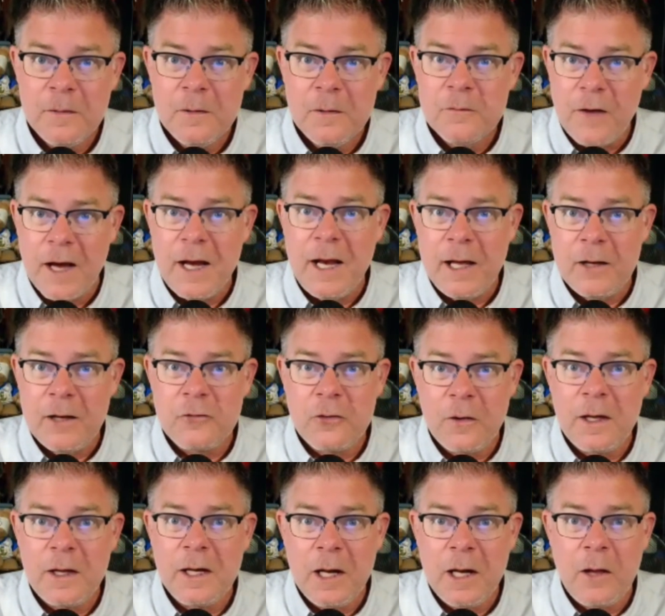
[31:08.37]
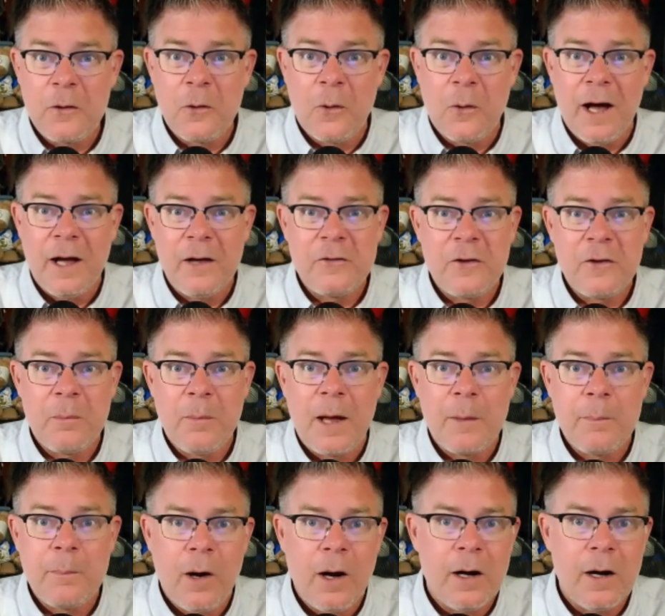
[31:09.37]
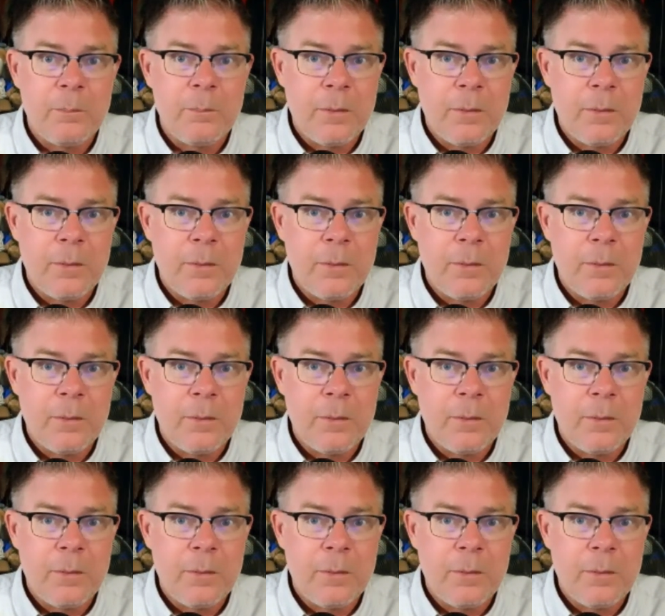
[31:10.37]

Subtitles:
financially and otherwise, on my part.